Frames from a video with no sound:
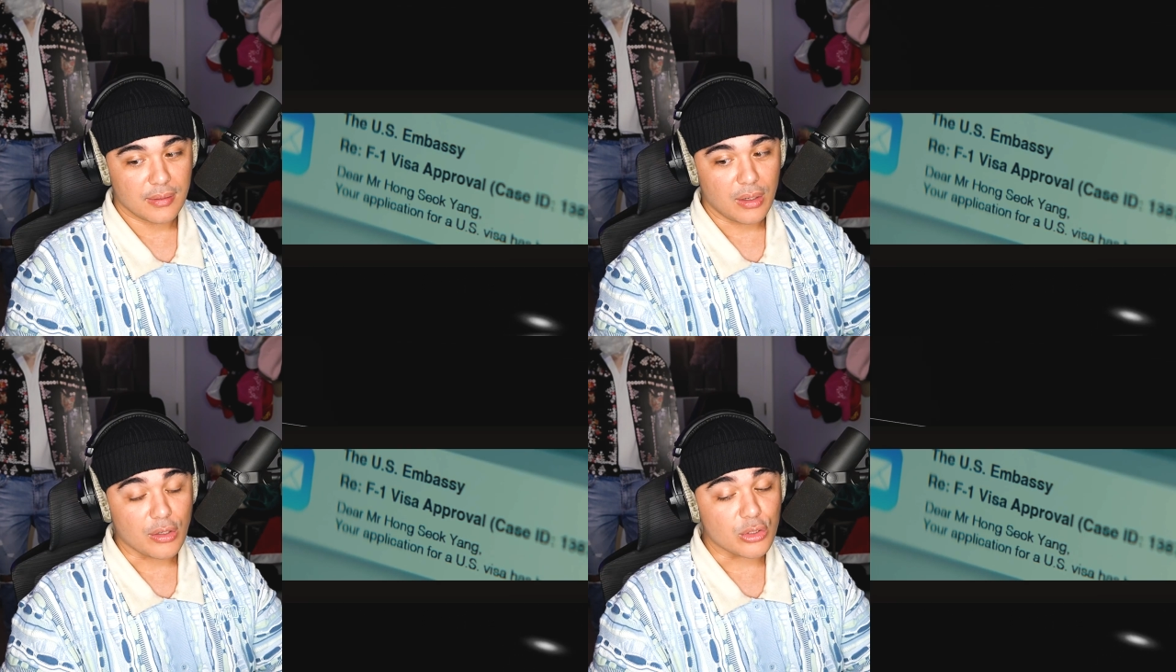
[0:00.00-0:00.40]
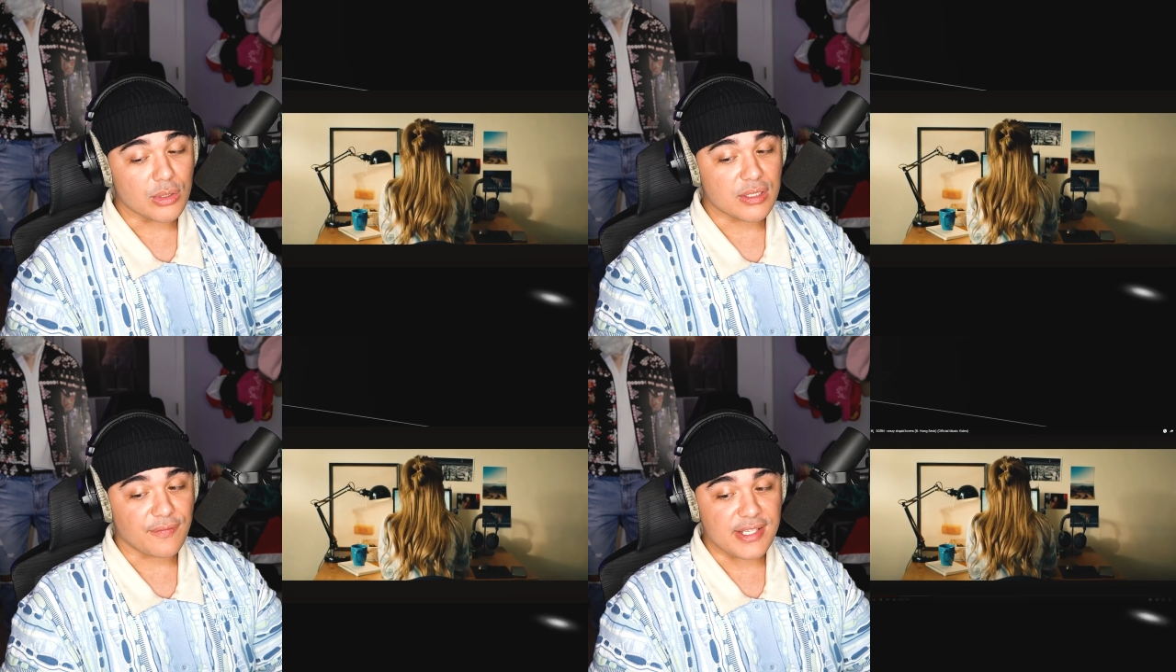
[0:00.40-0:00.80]
Oh,
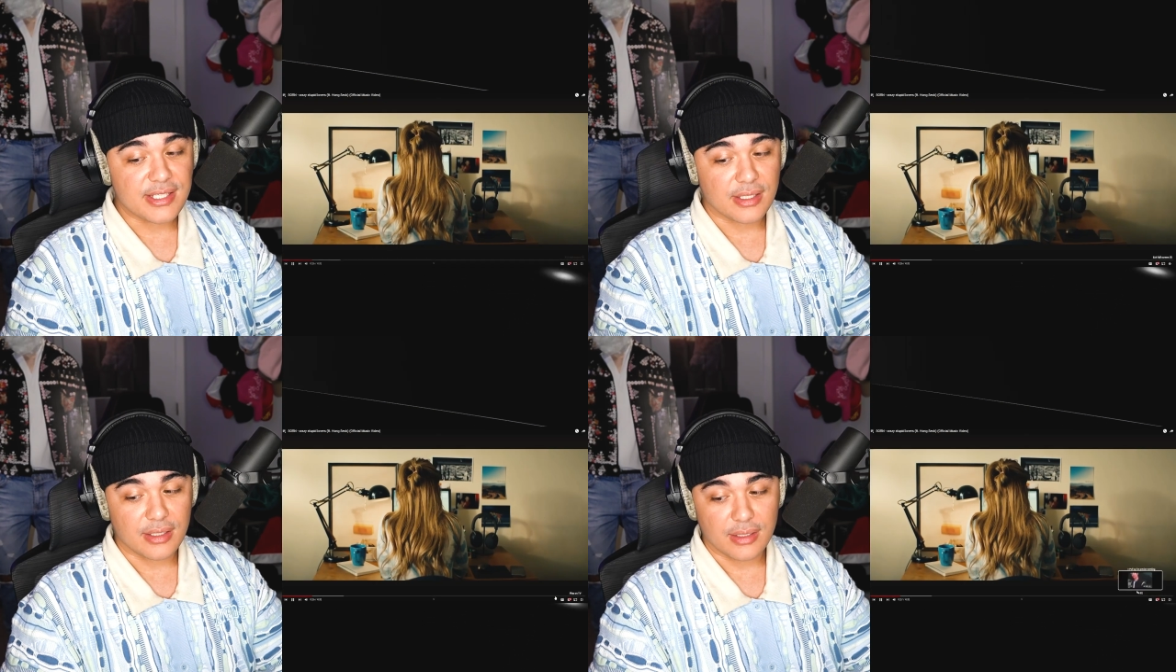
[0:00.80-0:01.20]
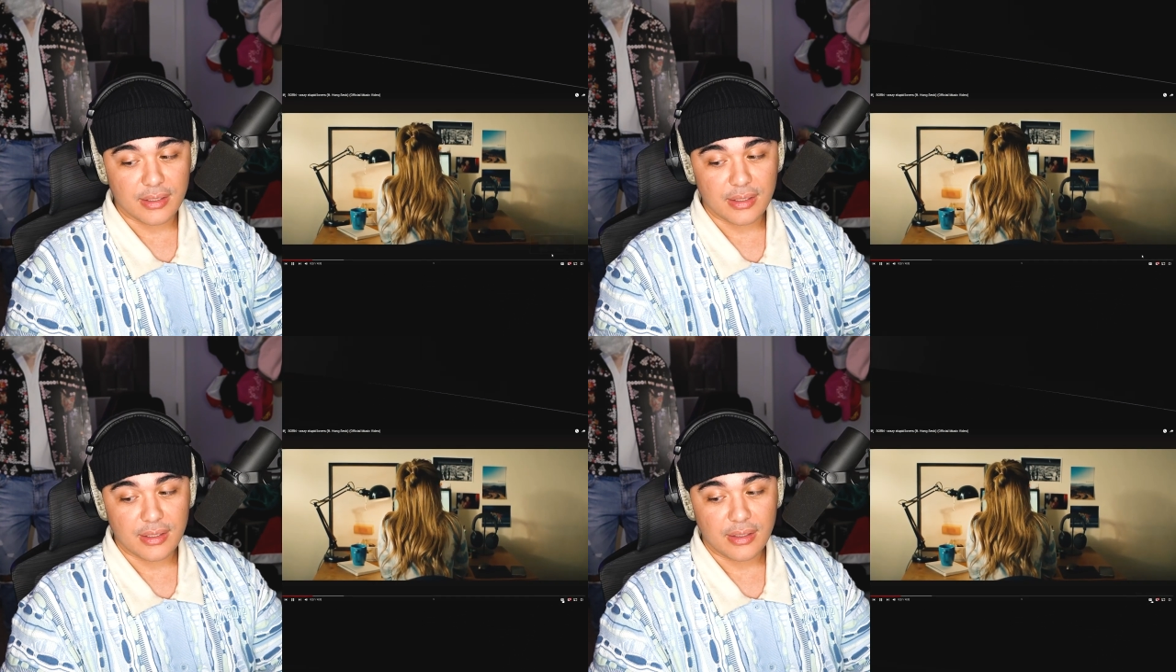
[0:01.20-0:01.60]
US visa.
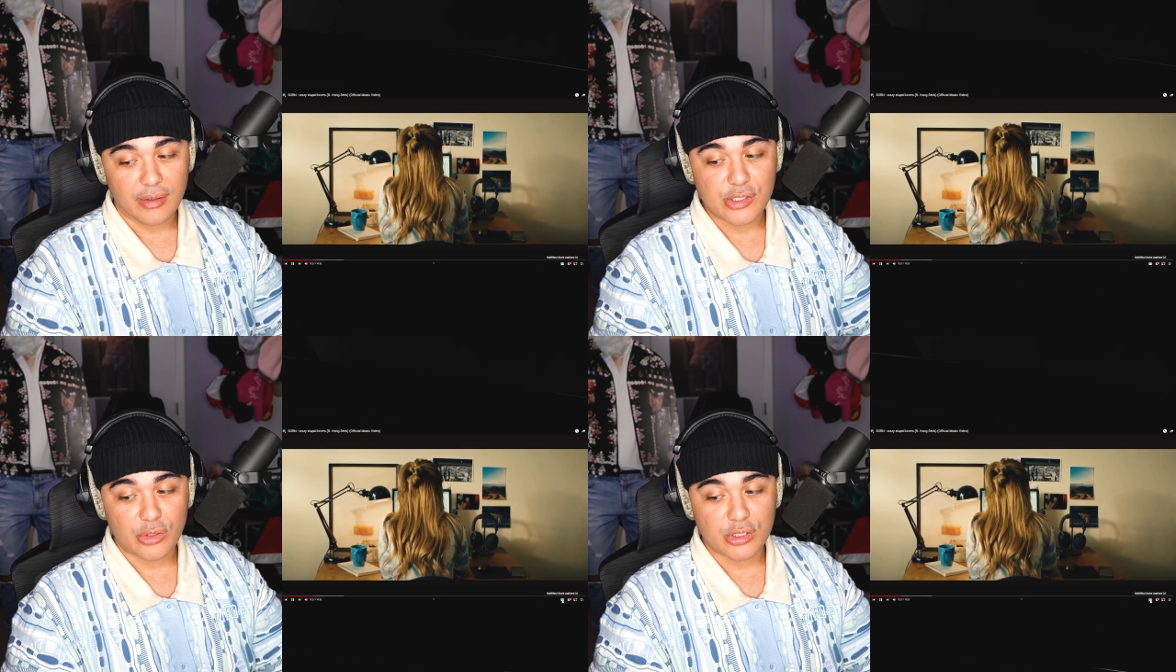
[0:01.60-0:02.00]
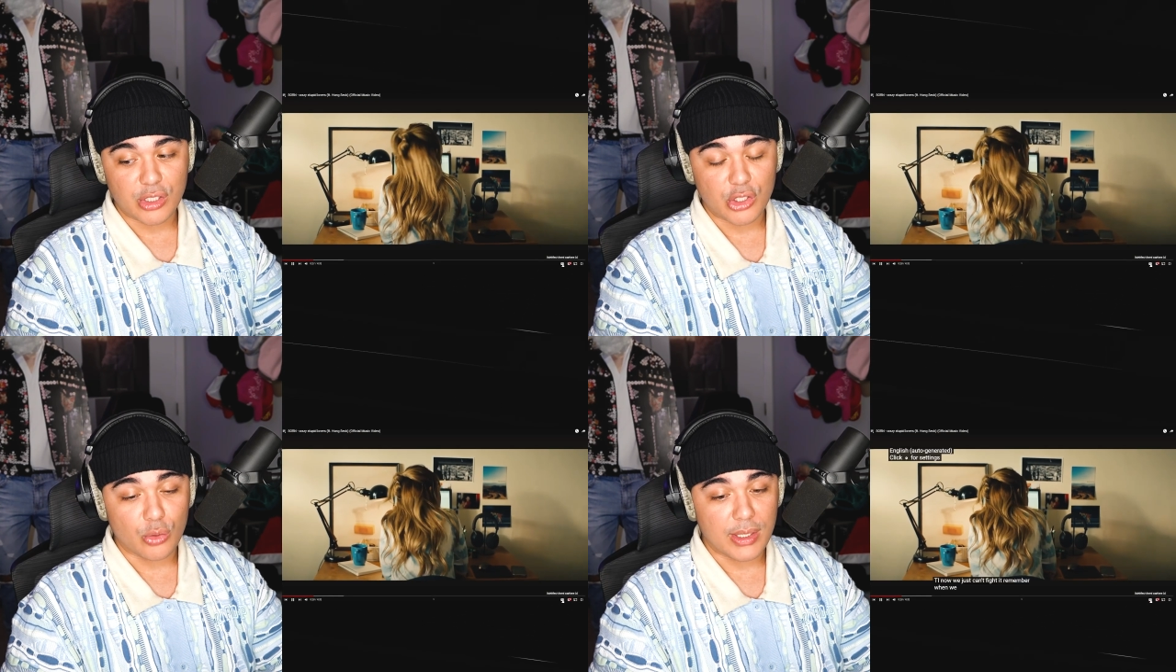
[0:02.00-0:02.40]
Oh, he's going to the
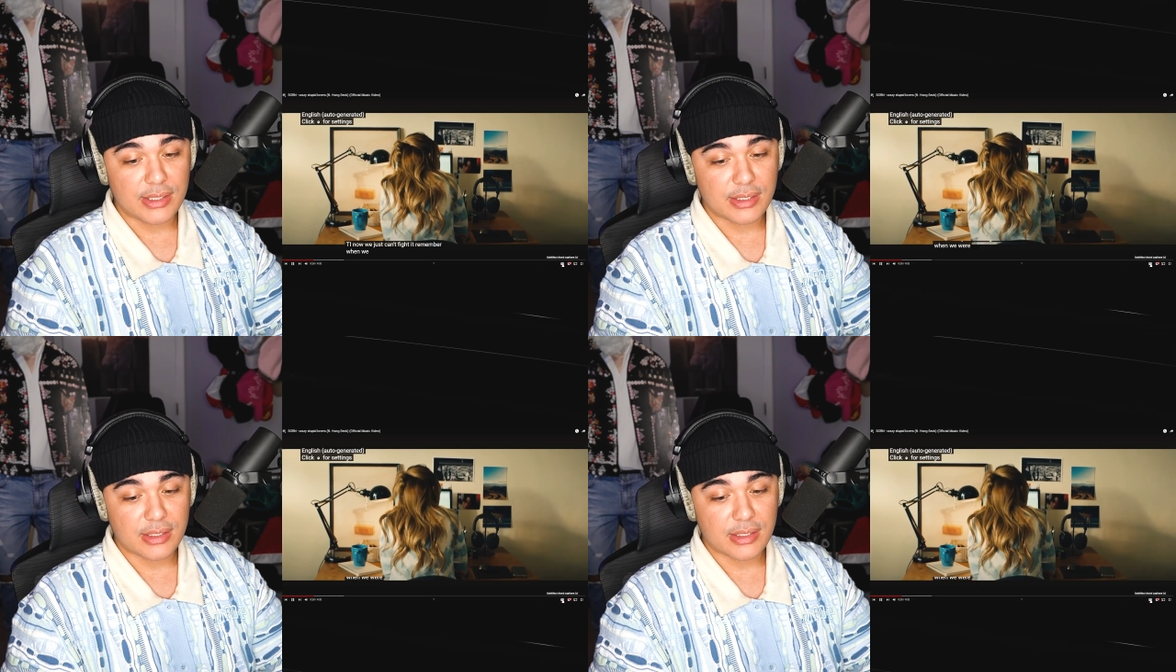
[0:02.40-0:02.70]
US?